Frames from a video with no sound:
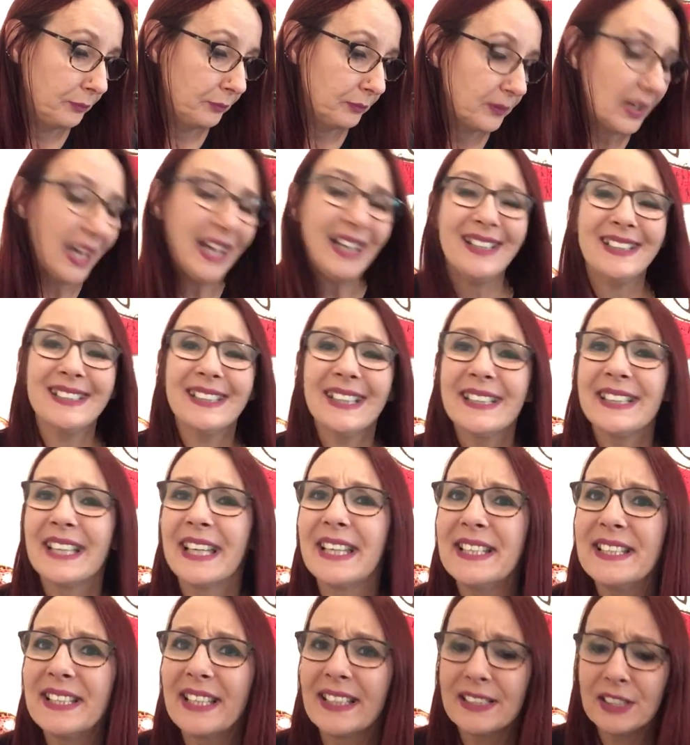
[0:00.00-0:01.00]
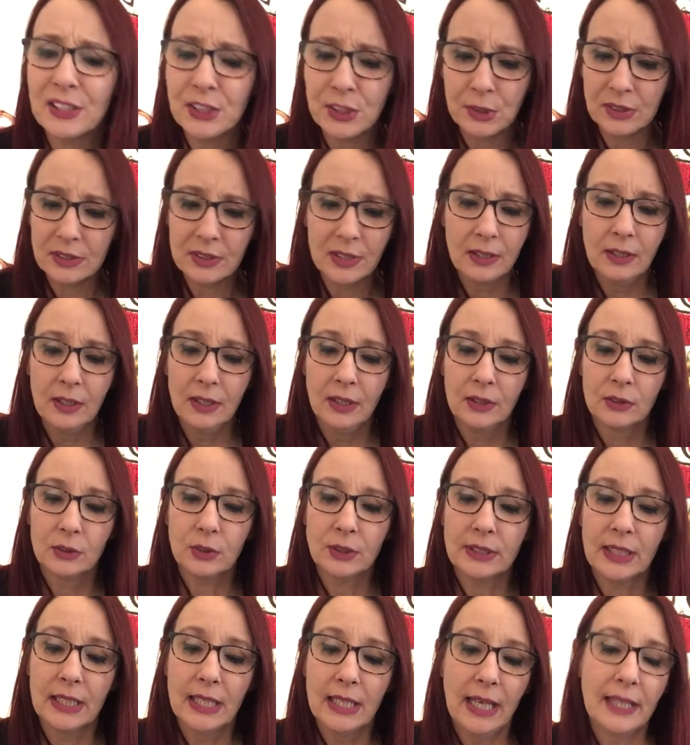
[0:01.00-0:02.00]
that is a nine inch.
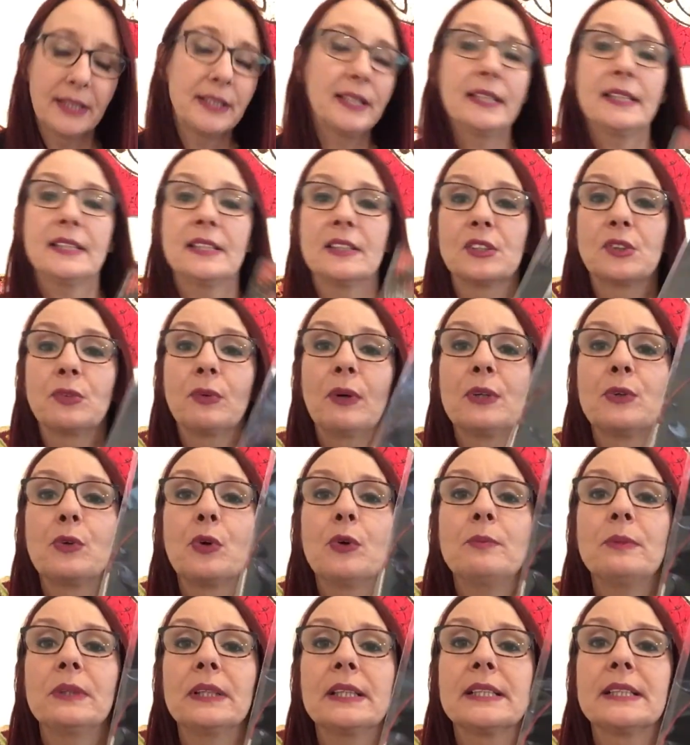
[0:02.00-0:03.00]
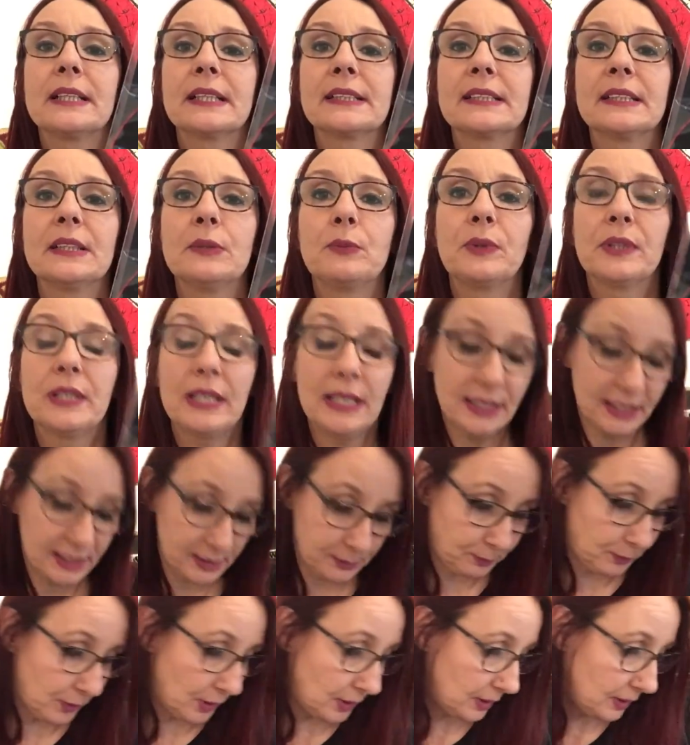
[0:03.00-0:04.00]
Good, a nine. So I normally knit it with this,
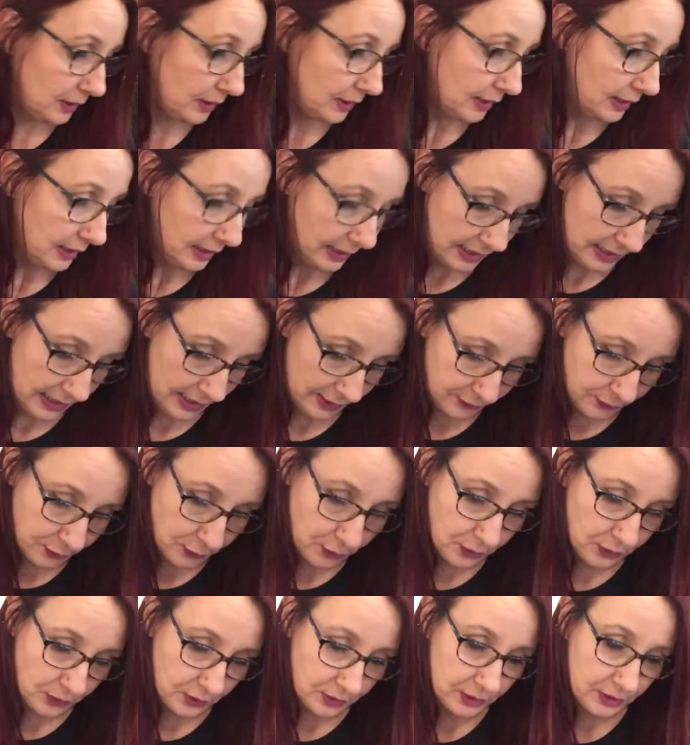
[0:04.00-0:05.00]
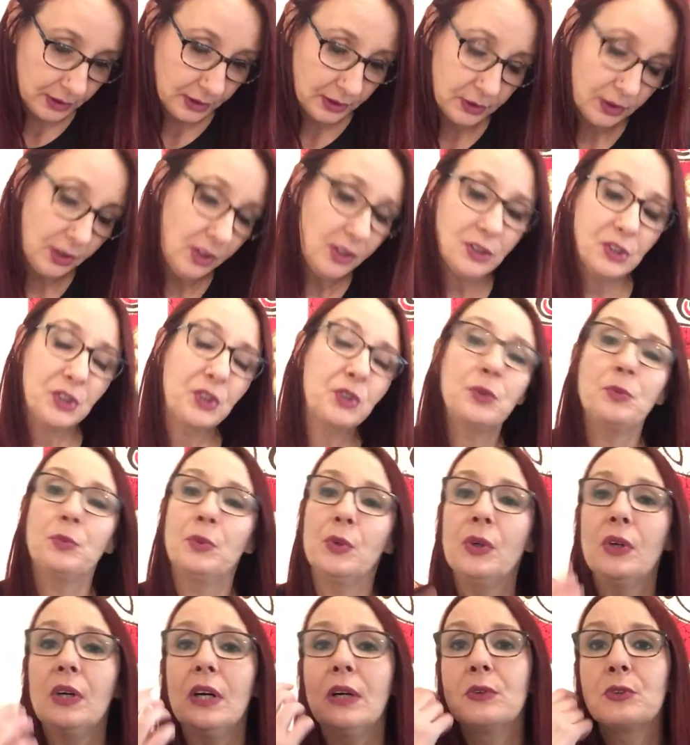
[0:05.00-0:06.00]
but I thought, oh, do you know
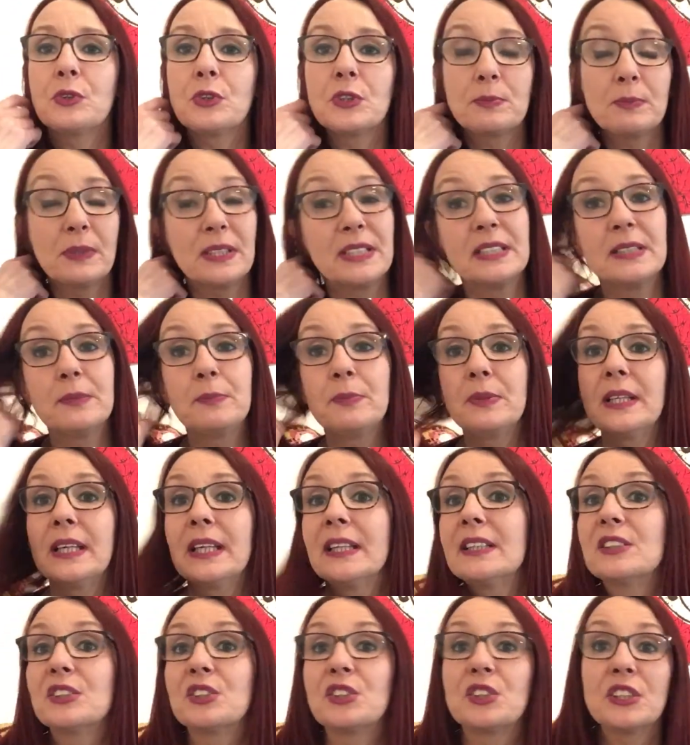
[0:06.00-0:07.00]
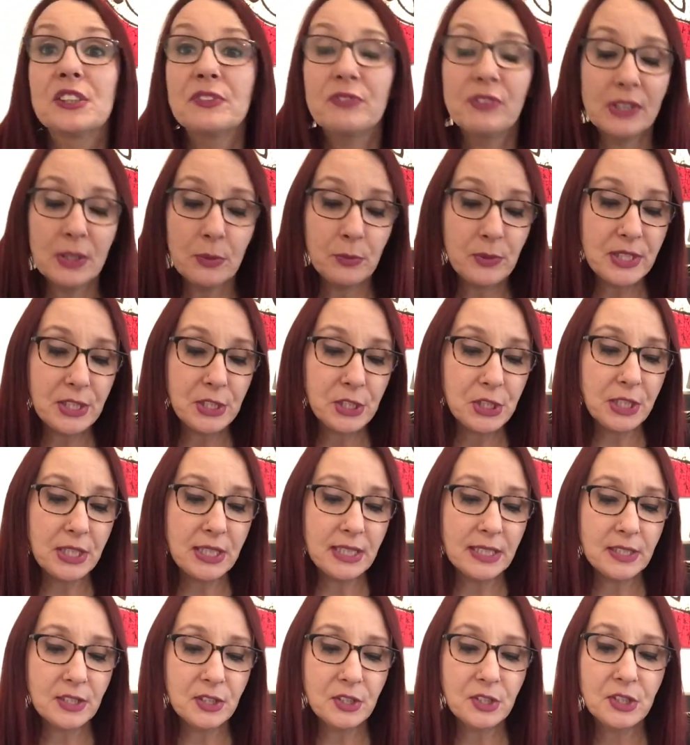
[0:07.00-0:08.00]
what? I'll use my DPNs just for a wee
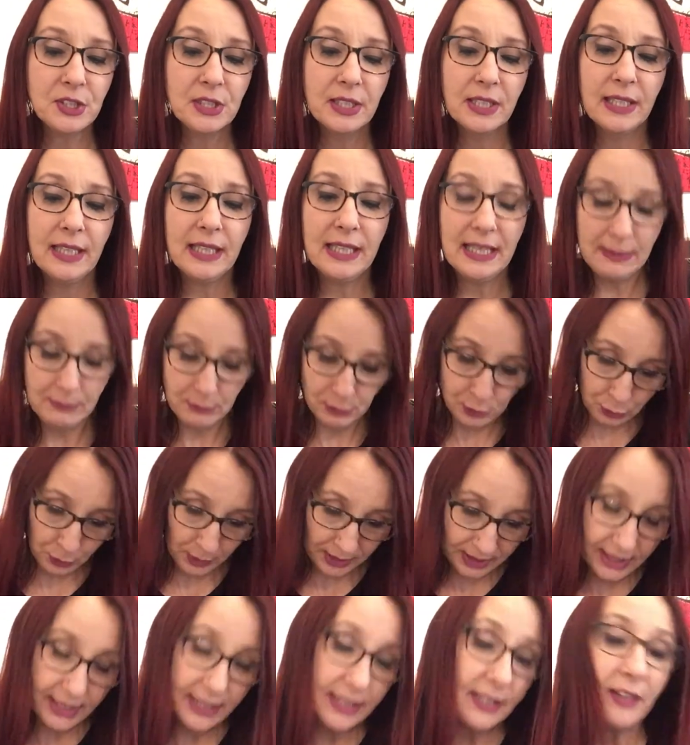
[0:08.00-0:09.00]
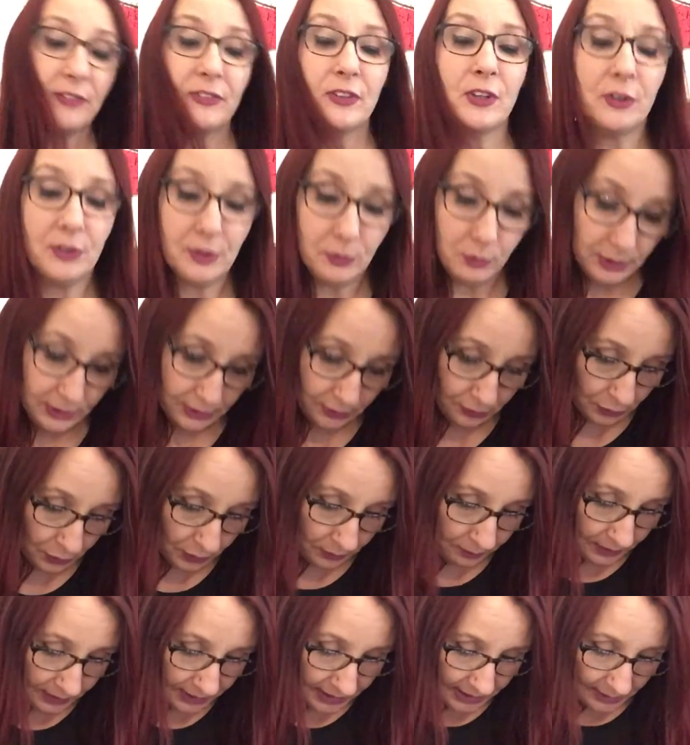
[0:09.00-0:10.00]
change. Um, so I need to knit the other one on
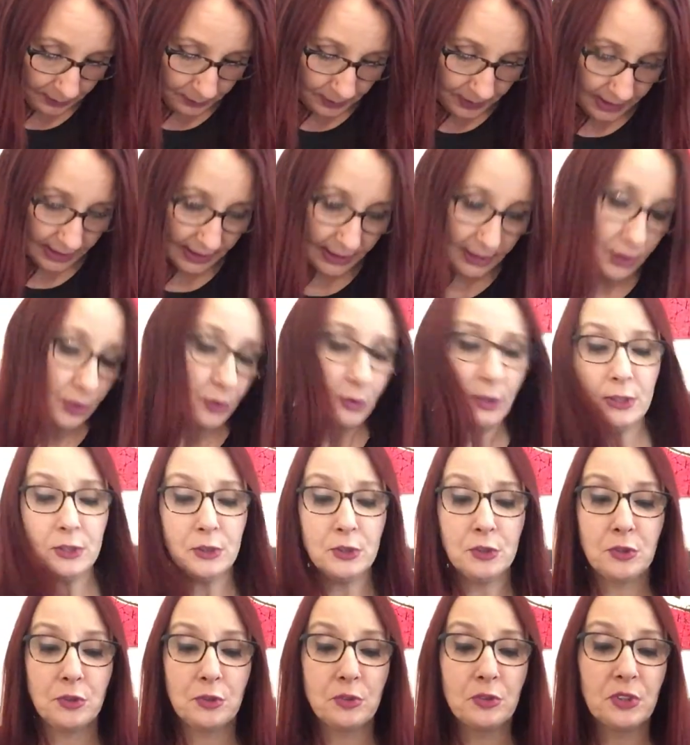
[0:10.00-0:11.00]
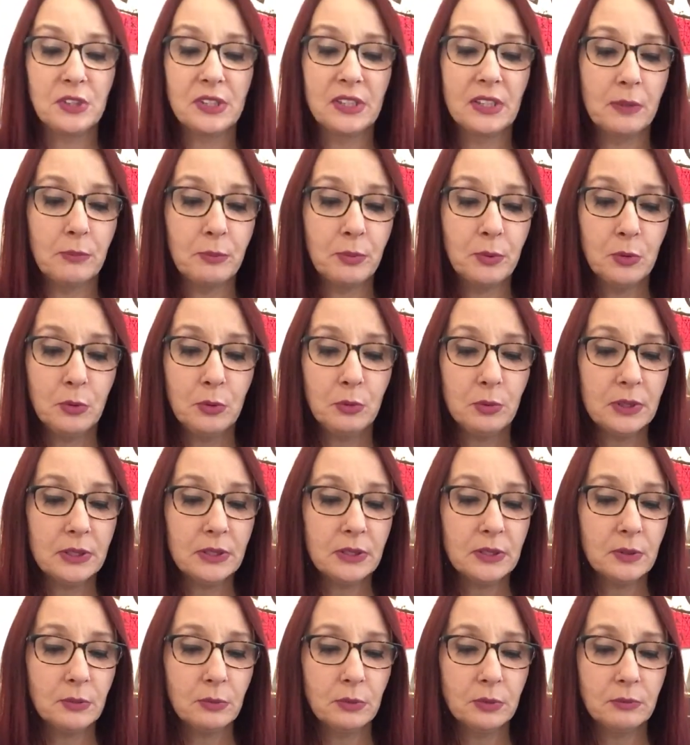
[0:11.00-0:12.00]
my DPN, so I just used Knit Pro
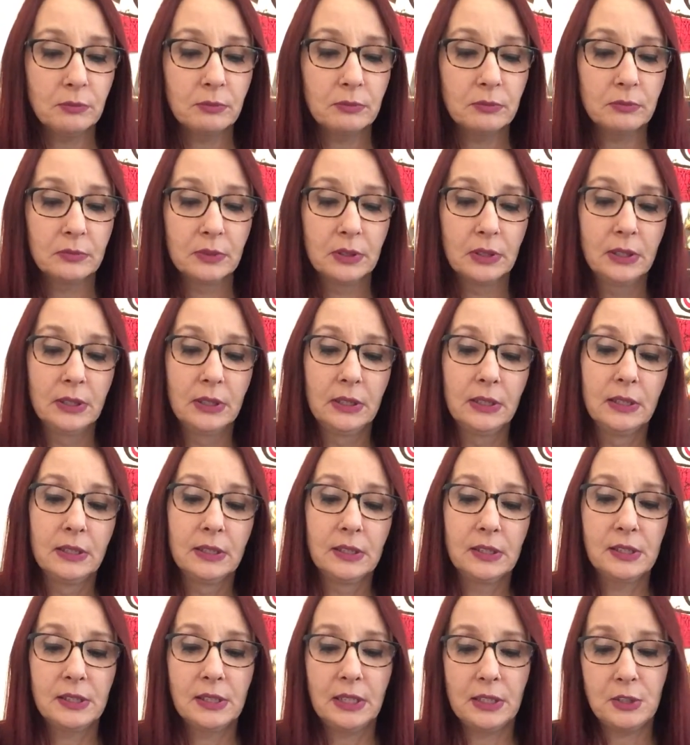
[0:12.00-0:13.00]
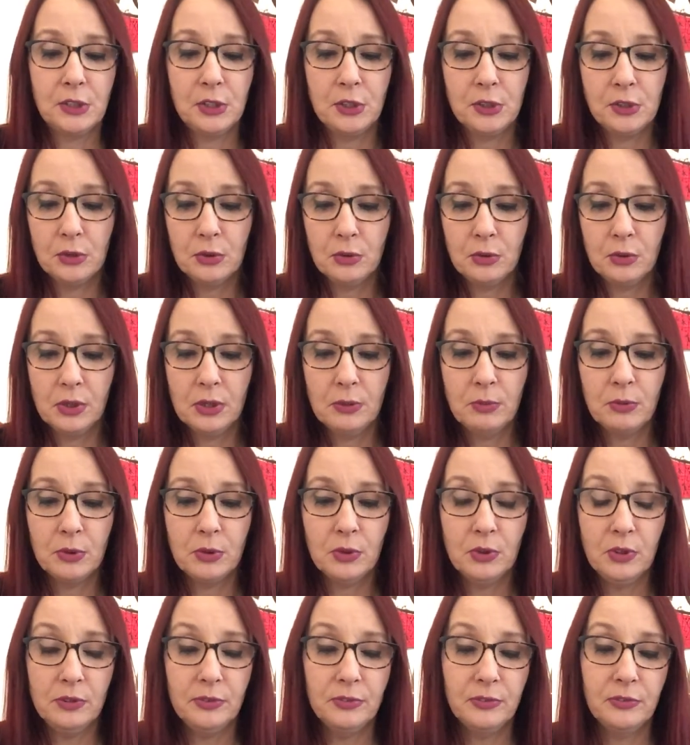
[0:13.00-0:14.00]
ones. So stitches are all coming
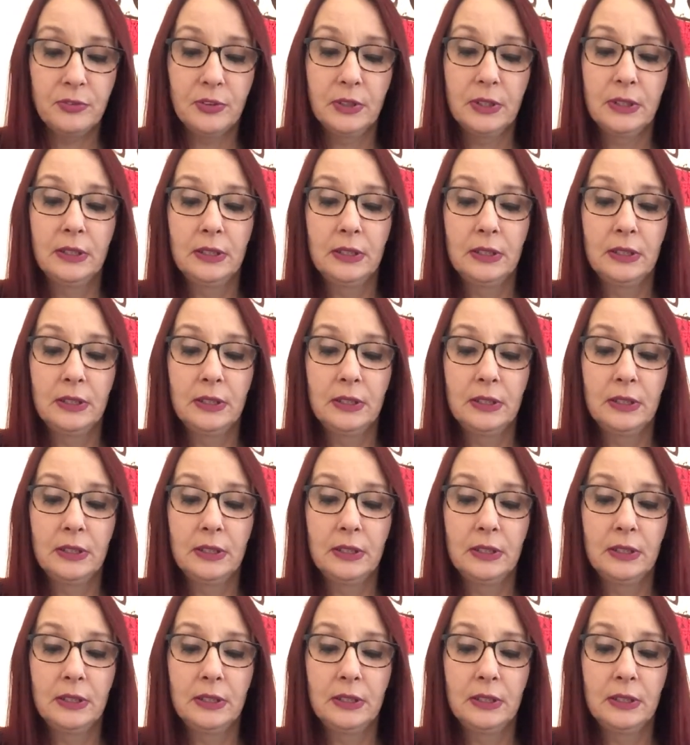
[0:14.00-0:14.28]
off.